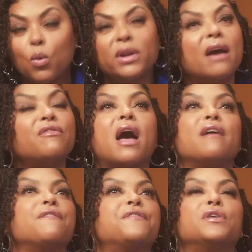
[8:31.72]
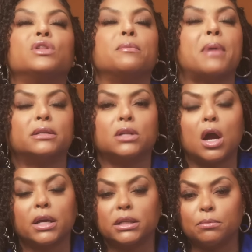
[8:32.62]
whenever i feel in my
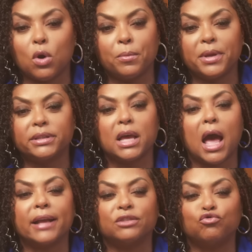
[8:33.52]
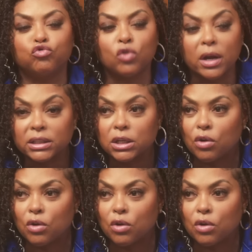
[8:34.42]
darkest moments i run to